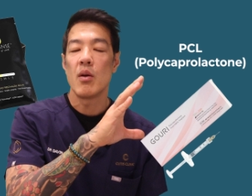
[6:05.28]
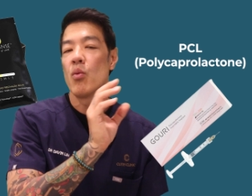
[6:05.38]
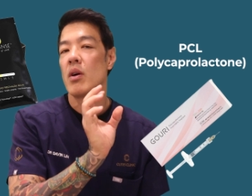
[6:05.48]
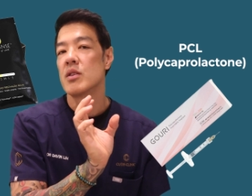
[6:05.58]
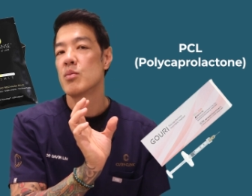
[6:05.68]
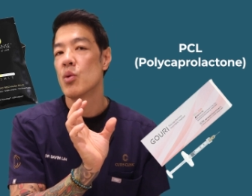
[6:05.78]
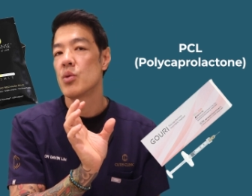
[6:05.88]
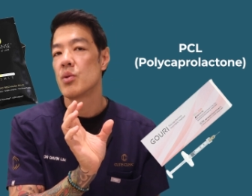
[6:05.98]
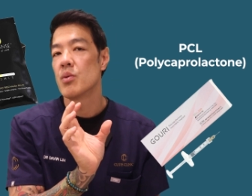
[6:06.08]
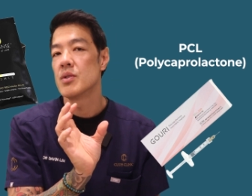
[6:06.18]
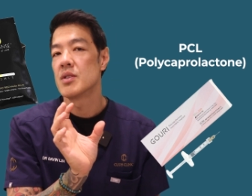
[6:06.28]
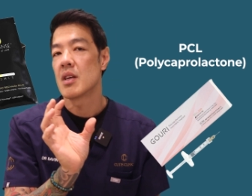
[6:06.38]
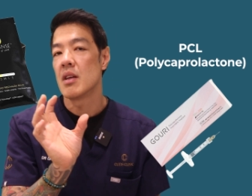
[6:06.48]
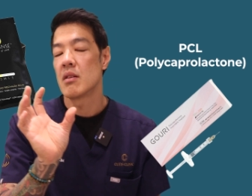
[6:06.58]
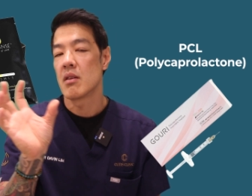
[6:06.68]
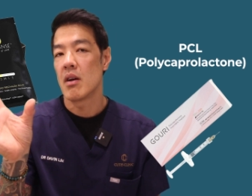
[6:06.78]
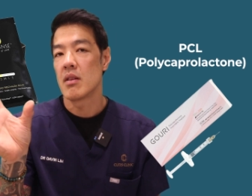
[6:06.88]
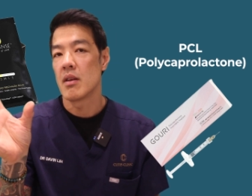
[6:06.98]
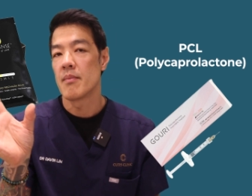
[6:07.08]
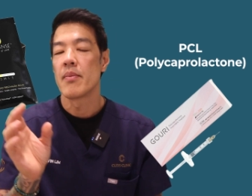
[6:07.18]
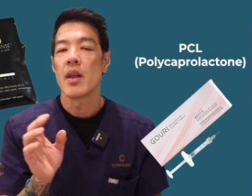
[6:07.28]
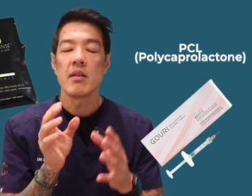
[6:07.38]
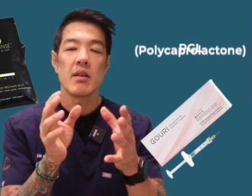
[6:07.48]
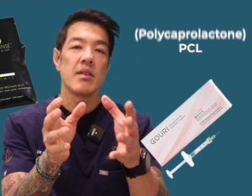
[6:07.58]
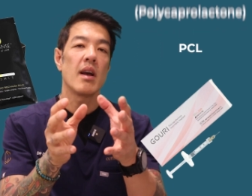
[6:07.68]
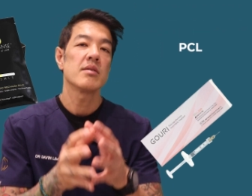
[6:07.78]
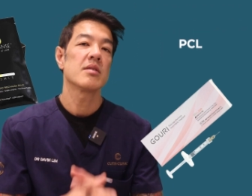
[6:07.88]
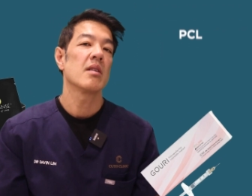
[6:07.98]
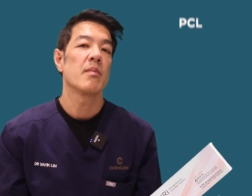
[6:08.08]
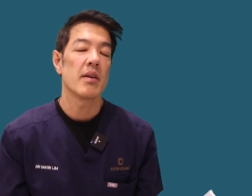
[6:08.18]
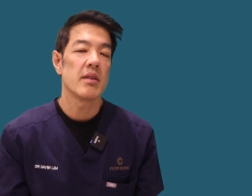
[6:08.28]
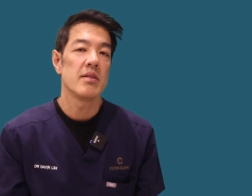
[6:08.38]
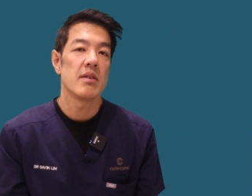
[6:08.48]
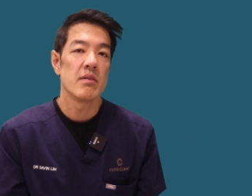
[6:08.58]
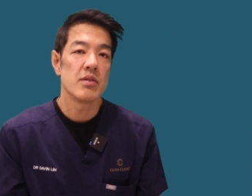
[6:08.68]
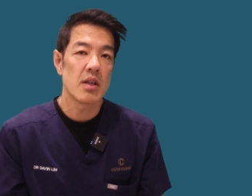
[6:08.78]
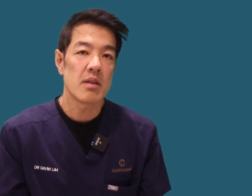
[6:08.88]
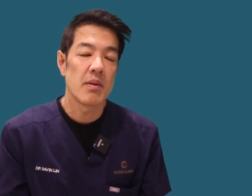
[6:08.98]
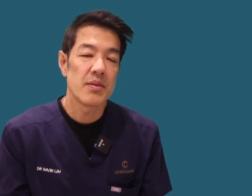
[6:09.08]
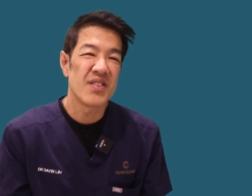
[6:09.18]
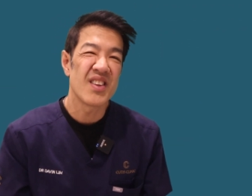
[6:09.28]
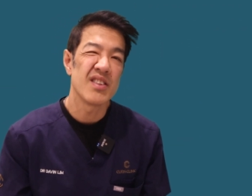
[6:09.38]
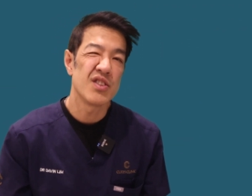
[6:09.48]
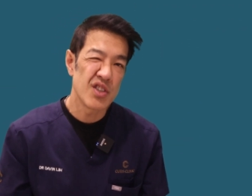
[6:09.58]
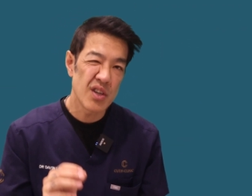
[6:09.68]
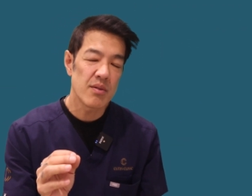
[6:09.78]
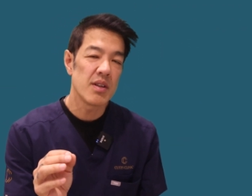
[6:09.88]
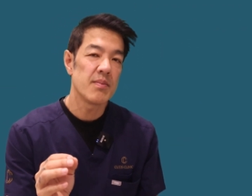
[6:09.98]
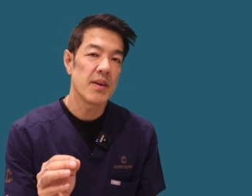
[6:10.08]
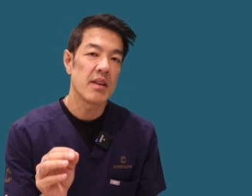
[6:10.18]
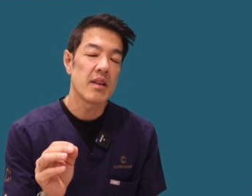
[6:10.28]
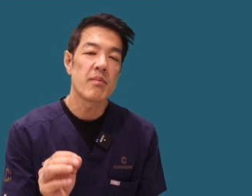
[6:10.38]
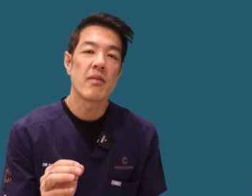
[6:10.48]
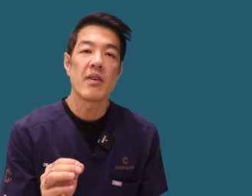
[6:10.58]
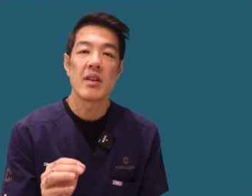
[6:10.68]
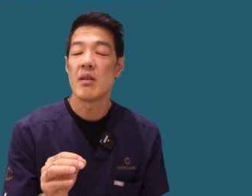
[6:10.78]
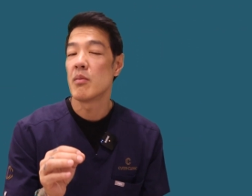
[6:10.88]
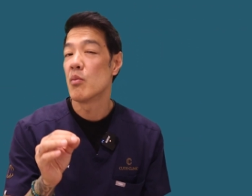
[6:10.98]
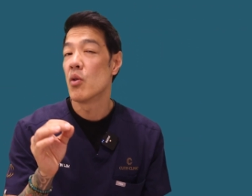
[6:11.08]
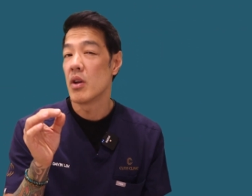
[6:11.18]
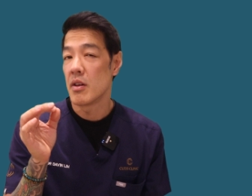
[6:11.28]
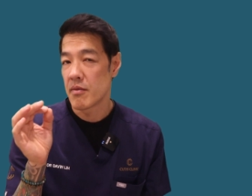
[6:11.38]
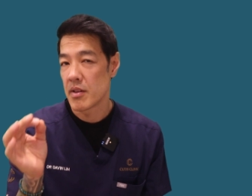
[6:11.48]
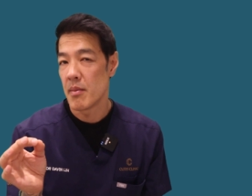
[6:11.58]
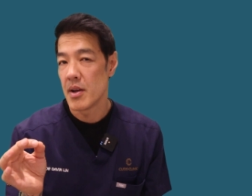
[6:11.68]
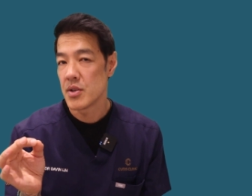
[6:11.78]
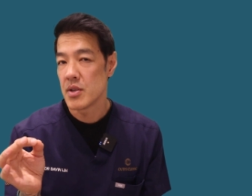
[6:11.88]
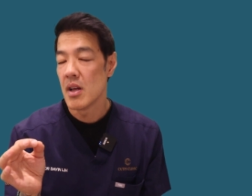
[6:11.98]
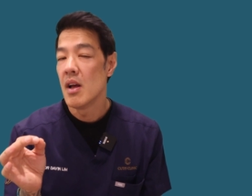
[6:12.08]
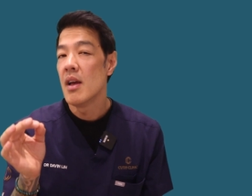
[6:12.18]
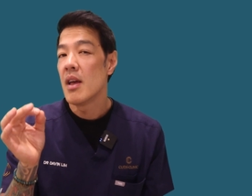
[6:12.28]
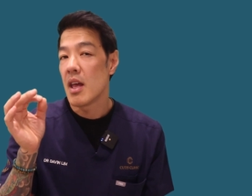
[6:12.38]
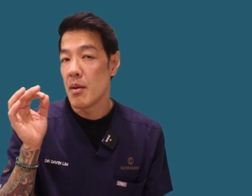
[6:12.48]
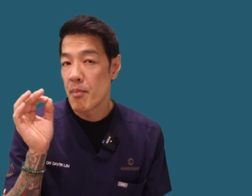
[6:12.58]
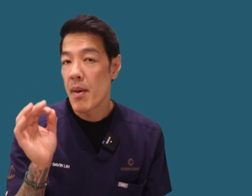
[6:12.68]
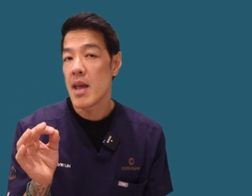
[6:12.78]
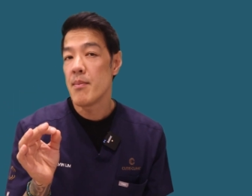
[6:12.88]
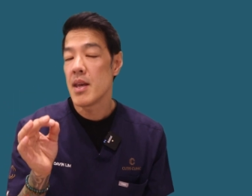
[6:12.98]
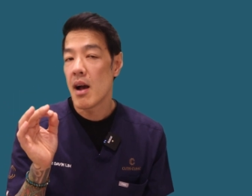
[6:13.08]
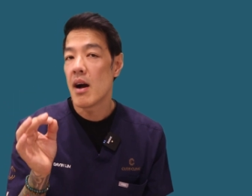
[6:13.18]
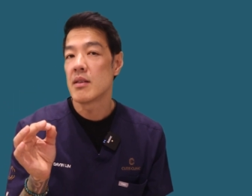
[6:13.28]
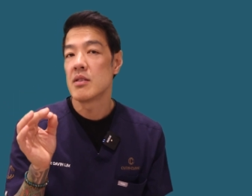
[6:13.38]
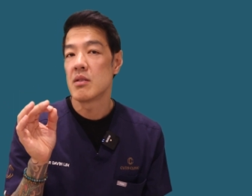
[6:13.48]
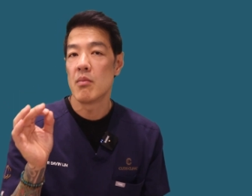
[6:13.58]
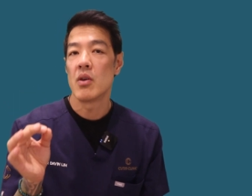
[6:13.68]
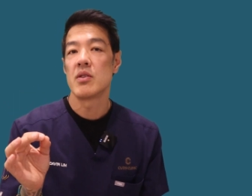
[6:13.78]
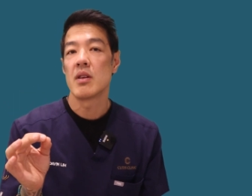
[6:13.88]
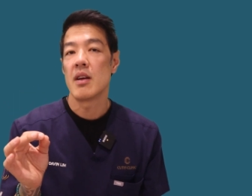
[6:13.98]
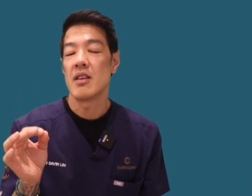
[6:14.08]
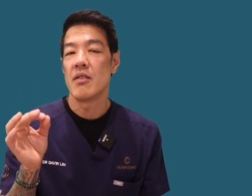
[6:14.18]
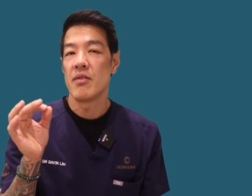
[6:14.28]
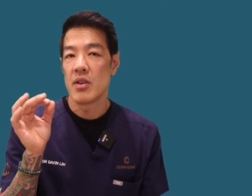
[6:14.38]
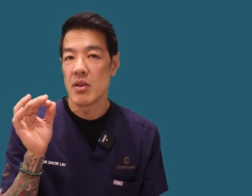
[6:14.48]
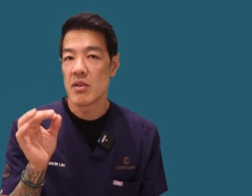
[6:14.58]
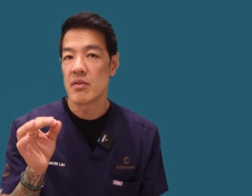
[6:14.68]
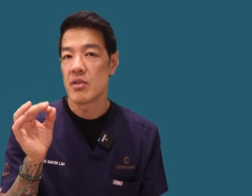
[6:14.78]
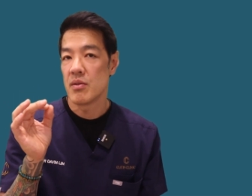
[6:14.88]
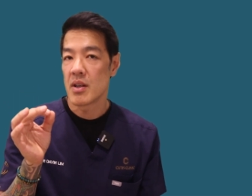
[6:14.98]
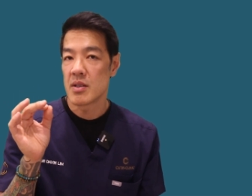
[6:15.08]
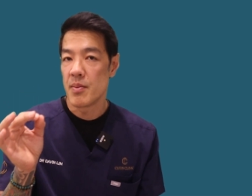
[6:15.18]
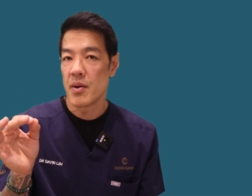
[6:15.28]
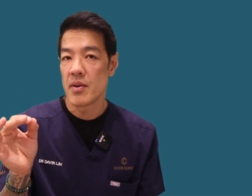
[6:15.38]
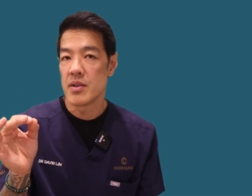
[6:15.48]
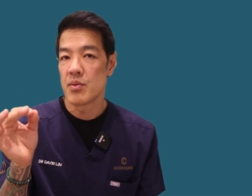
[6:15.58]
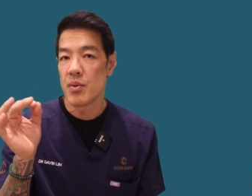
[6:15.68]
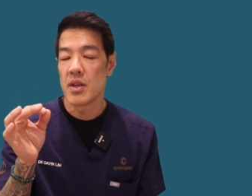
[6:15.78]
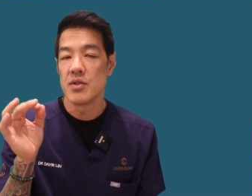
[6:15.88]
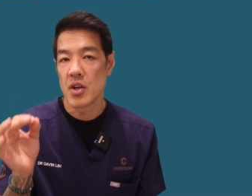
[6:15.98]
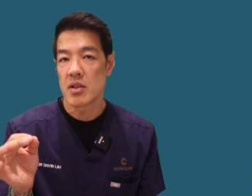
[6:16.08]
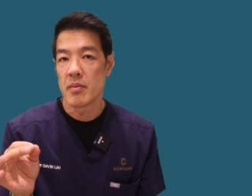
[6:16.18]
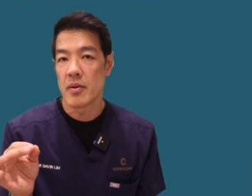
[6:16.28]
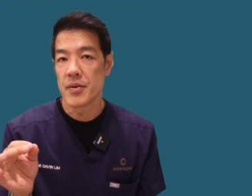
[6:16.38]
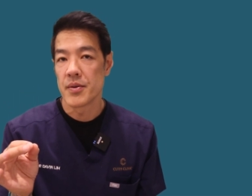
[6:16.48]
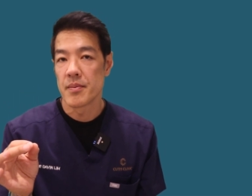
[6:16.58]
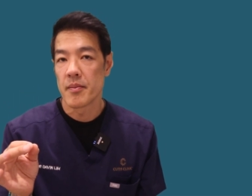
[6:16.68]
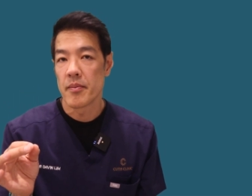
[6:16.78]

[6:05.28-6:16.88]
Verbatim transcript: and one is more towards skin tightening. The downside about these new injectables is that generally speaking, they provide a little bit more inflammation. It may be harder to modulate if you're not too experienced with injectables.